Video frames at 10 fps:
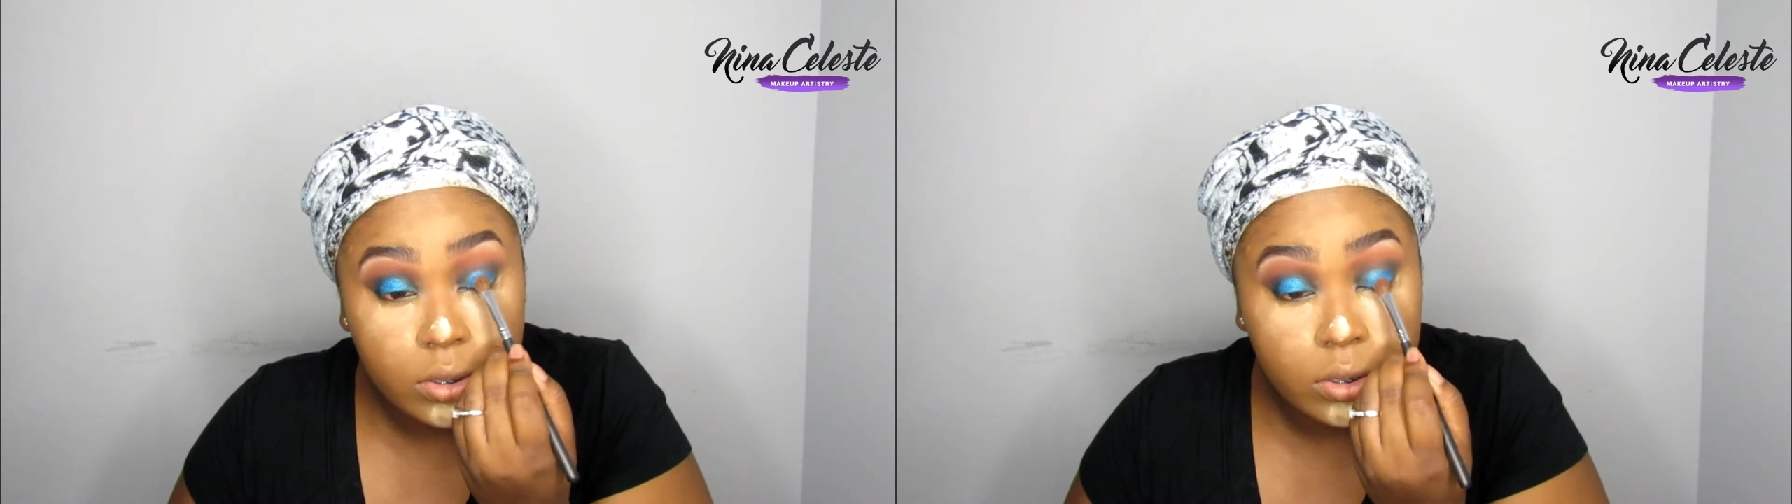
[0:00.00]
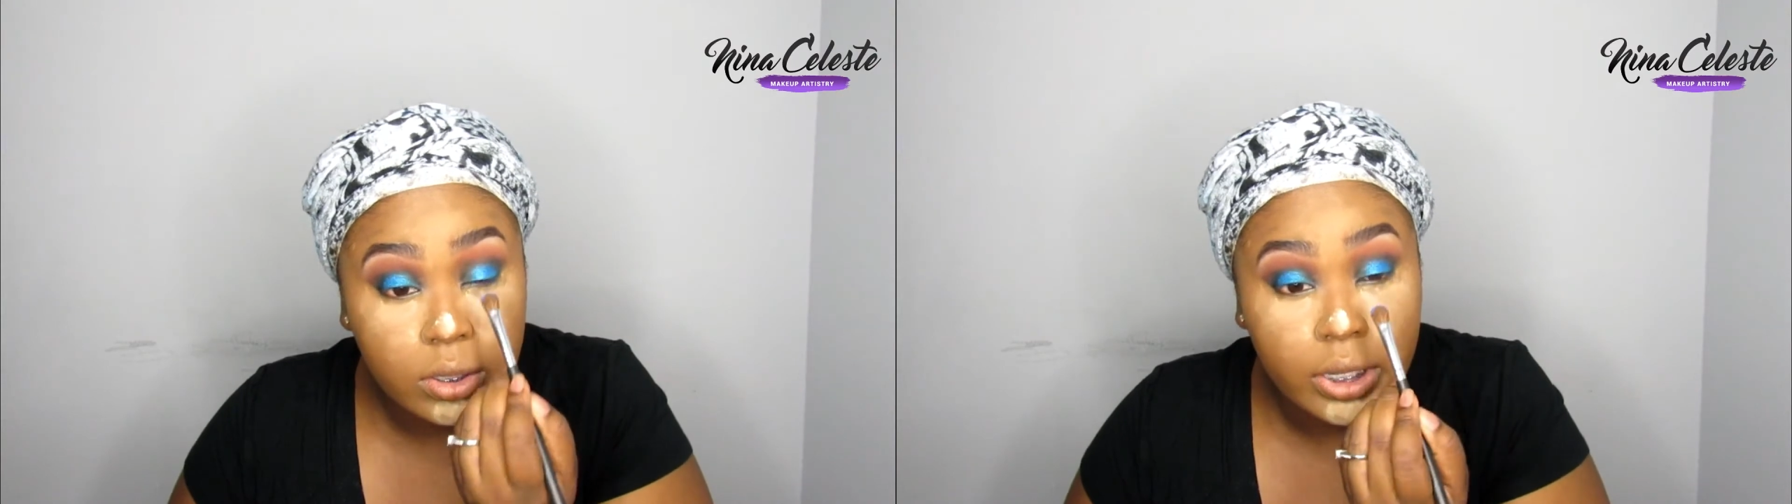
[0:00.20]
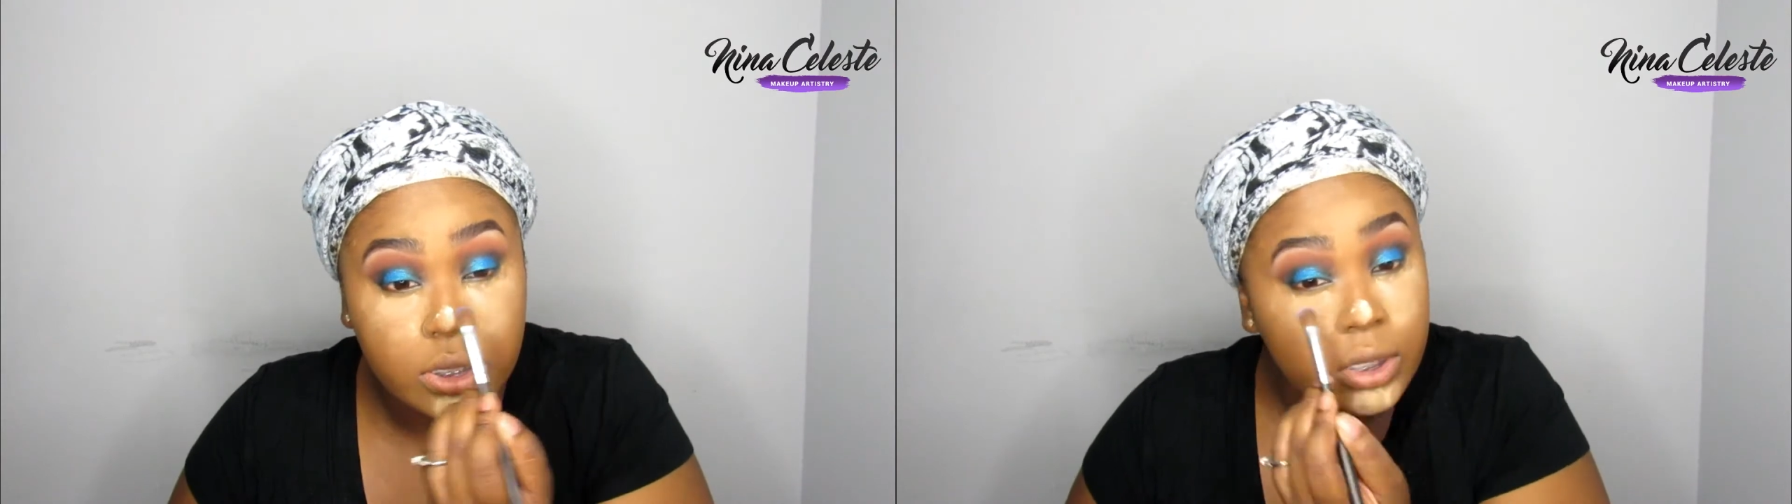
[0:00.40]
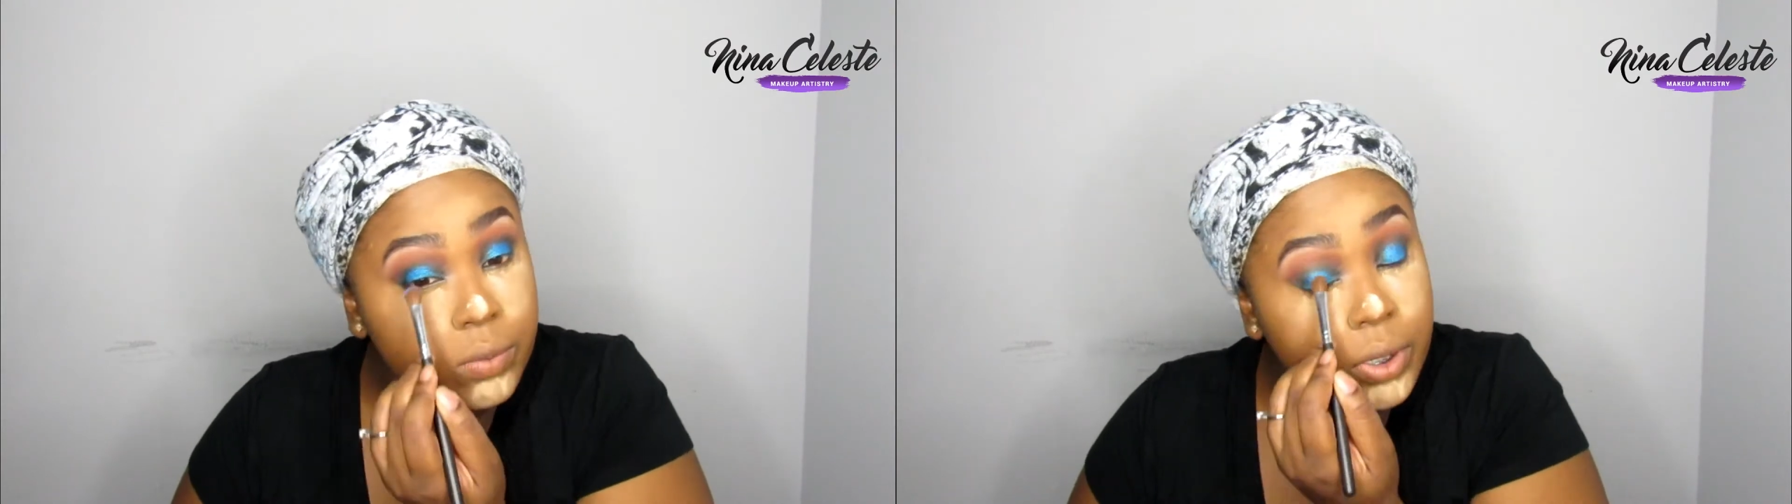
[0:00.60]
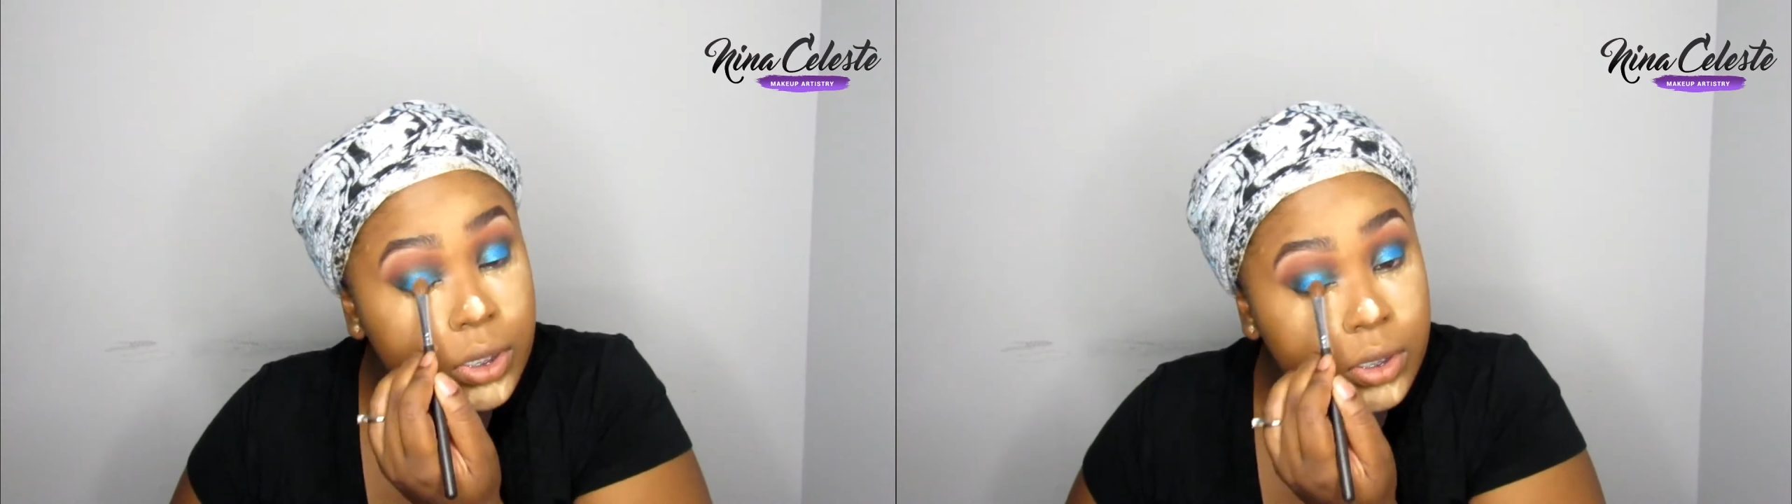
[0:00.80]
like she
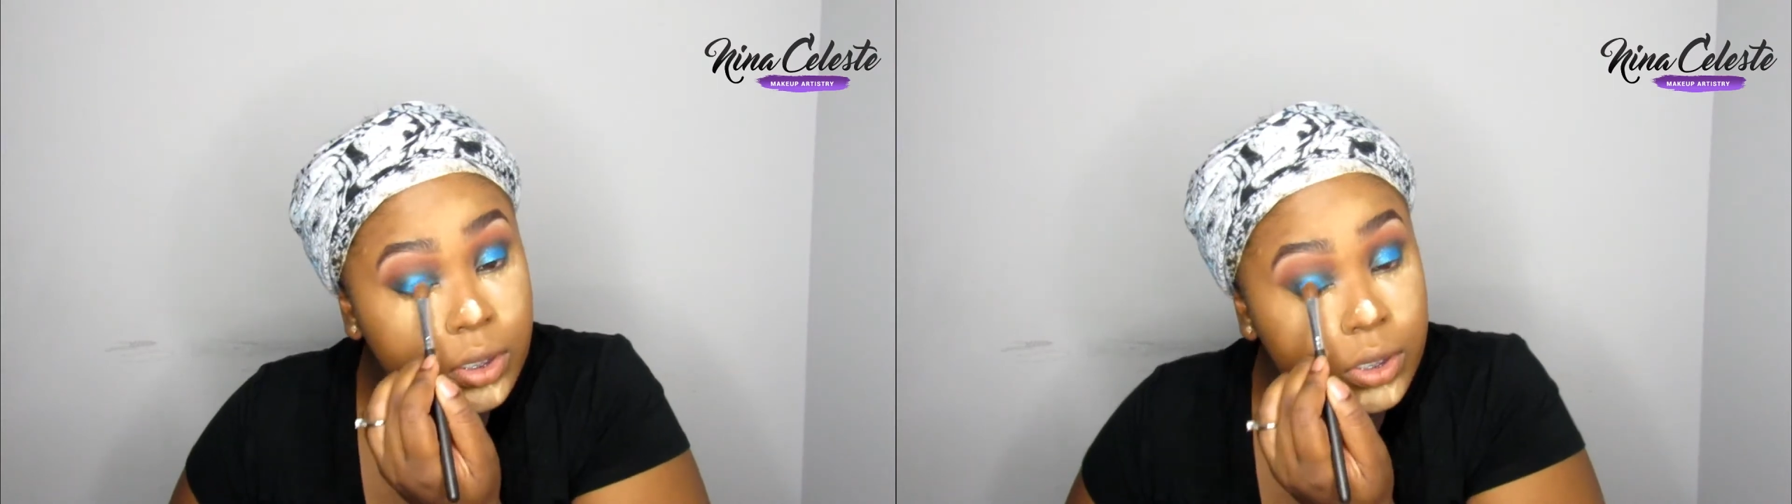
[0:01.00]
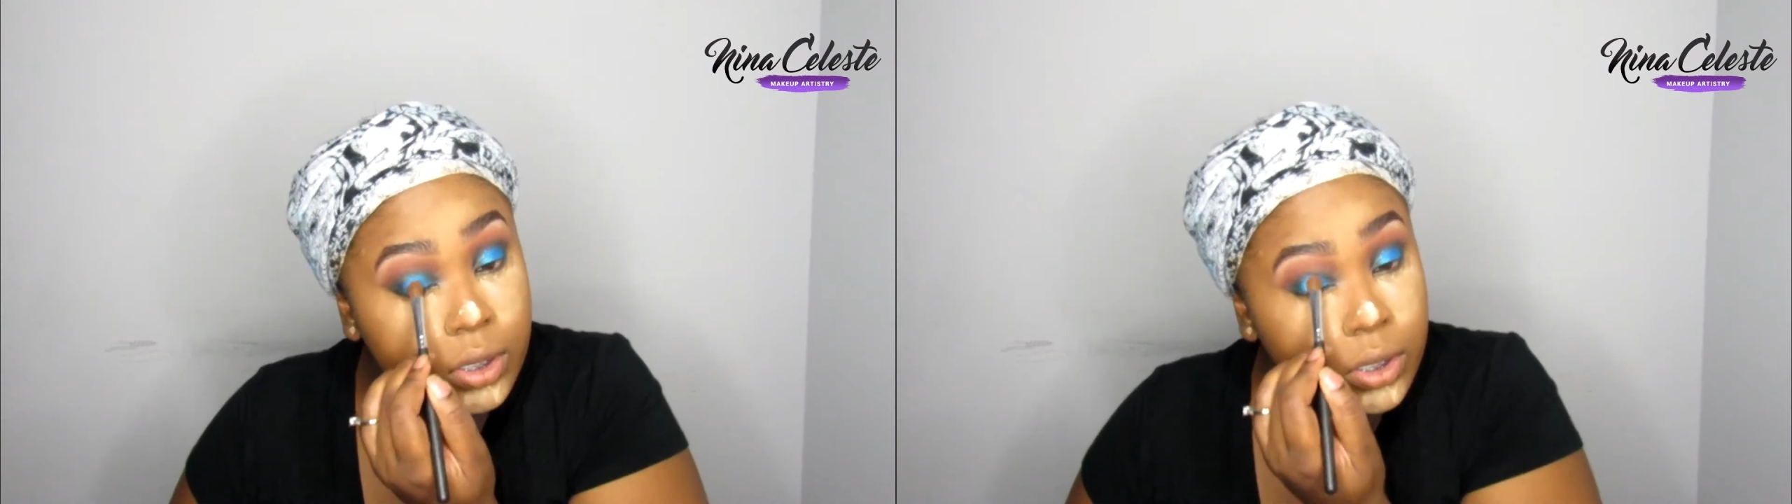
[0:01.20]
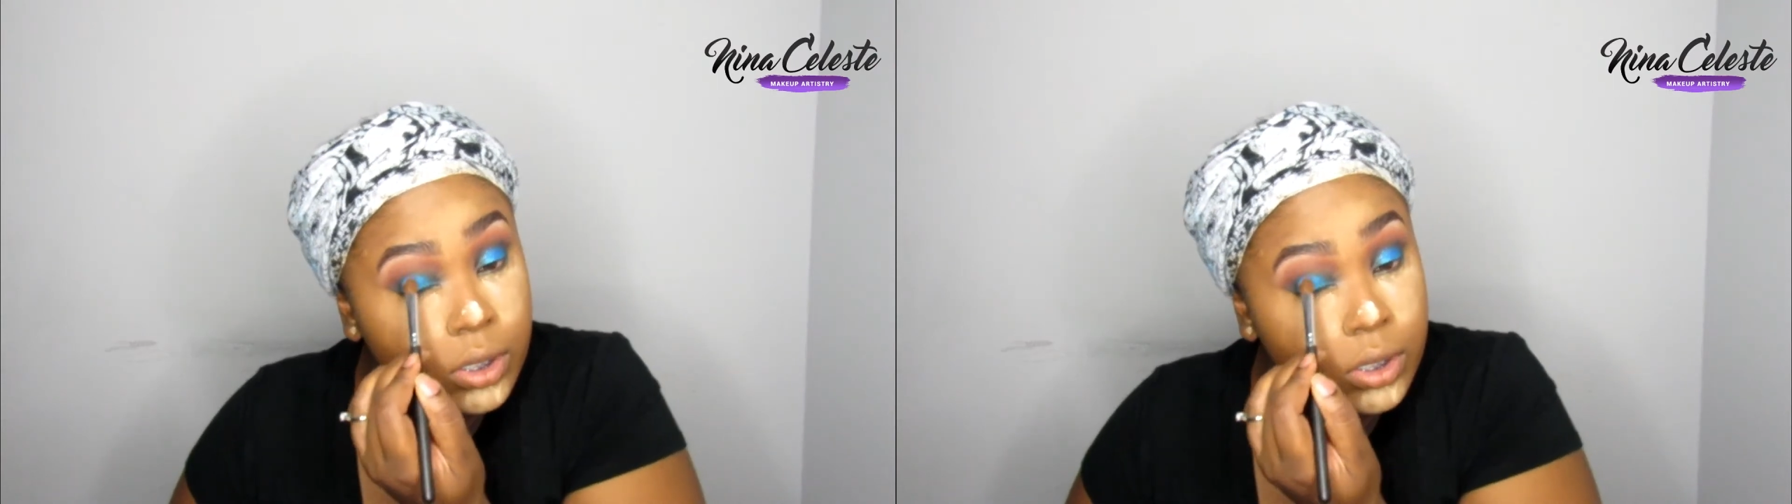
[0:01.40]
wanted to.